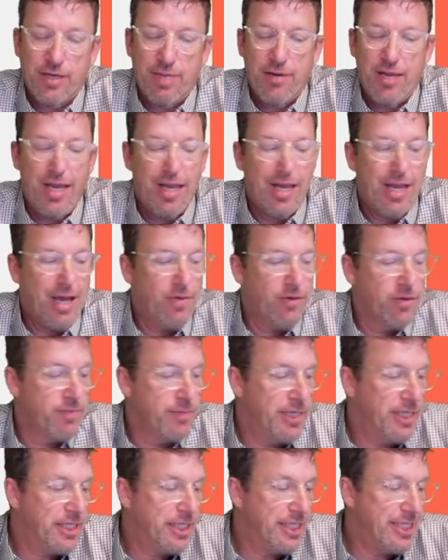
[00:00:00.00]
hang out with me
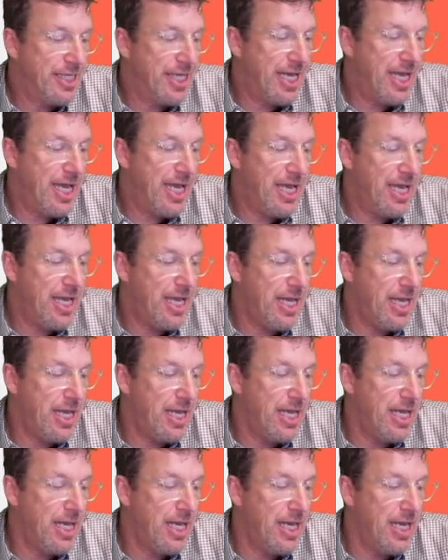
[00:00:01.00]
today.
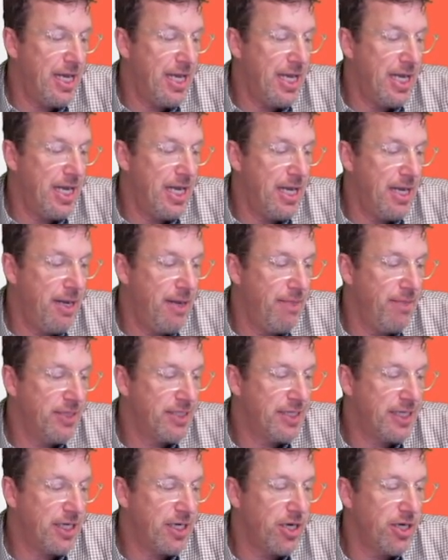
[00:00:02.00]
I
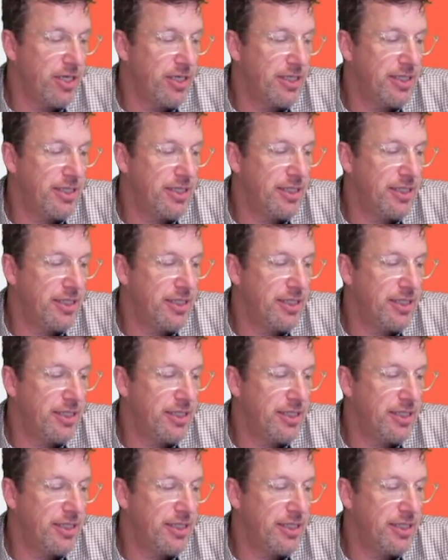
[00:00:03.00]
think I already